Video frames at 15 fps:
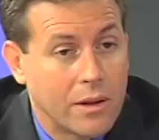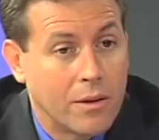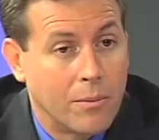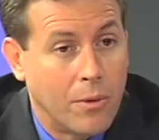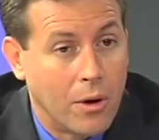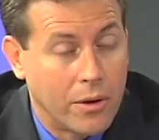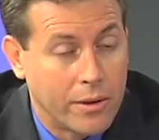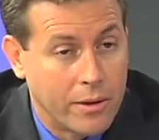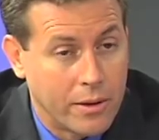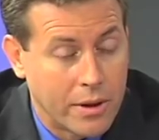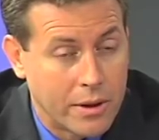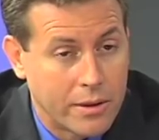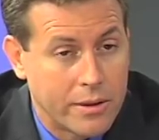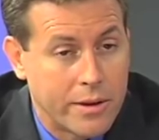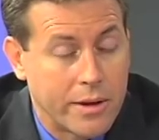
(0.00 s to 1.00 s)

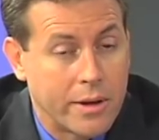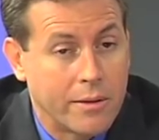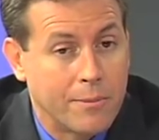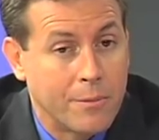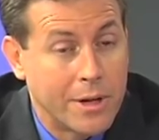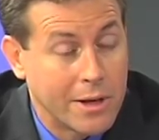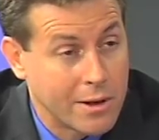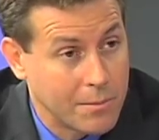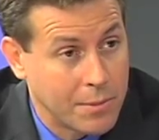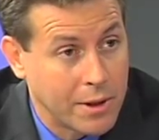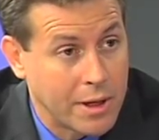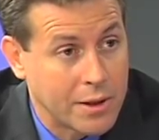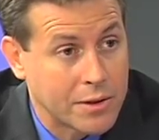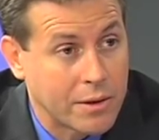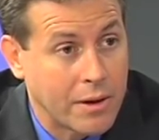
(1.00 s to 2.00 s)
The mini
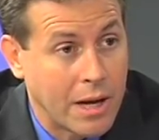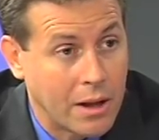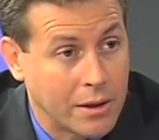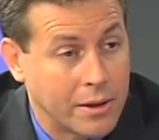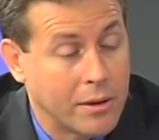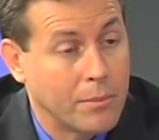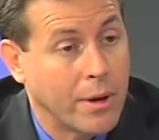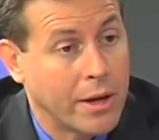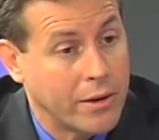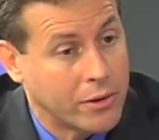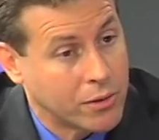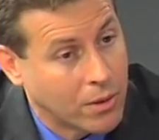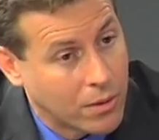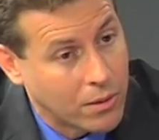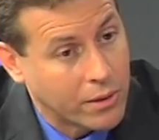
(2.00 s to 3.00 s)
implants are held in by the
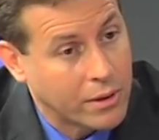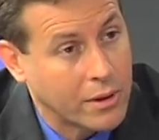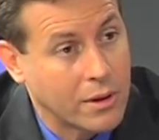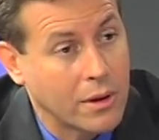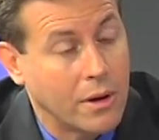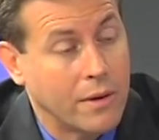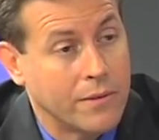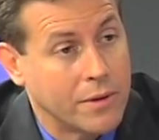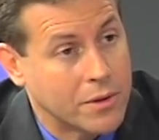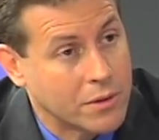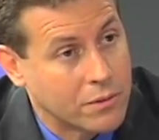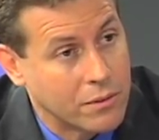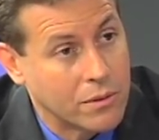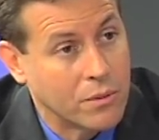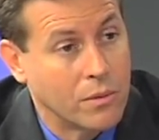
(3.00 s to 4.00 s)
torque of the
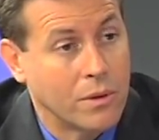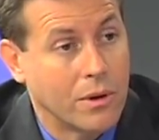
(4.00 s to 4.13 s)
screw.